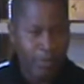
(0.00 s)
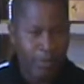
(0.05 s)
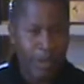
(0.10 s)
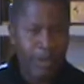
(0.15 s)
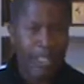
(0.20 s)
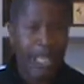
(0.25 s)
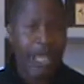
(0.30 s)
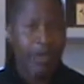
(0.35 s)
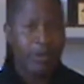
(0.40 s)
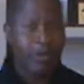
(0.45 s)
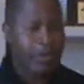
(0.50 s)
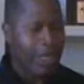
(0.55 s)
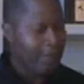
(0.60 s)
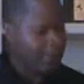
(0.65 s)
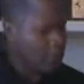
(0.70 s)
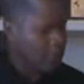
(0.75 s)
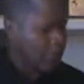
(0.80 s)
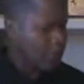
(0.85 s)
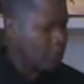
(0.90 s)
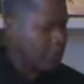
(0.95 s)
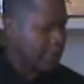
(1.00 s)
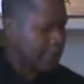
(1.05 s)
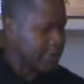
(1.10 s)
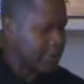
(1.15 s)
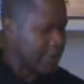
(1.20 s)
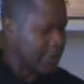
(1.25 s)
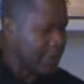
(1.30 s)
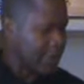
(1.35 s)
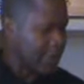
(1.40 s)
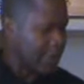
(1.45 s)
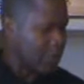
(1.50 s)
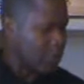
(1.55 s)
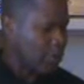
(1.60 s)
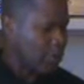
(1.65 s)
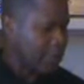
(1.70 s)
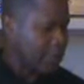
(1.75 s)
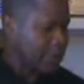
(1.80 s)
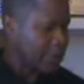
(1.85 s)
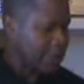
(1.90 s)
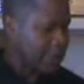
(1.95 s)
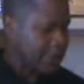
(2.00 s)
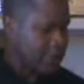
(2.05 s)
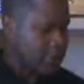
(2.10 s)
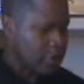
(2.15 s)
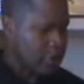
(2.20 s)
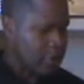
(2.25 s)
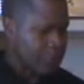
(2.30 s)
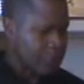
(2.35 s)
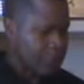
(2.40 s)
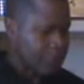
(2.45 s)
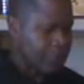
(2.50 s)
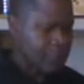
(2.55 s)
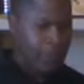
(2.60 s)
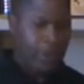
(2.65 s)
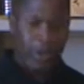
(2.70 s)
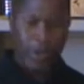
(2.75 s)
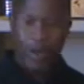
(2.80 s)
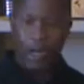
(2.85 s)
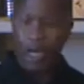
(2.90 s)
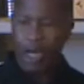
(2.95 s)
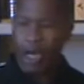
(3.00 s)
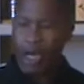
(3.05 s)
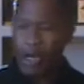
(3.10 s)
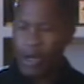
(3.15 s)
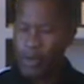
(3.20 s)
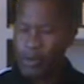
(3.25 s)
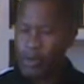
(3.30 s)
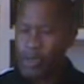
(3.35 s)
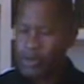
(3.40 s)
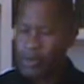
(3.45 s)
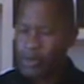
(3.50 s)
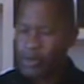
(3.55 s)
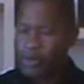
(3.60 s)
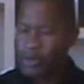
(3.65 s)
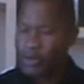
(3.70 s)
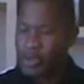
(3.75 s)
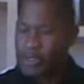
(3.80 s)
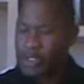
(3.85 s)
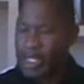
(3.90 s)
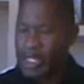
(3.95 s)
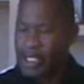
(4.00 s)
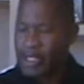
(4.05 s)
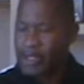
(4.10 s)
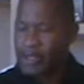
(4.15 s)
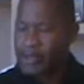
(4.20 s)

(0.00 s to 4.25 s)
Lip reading: But now I'm ready to get into what I'm going to do today.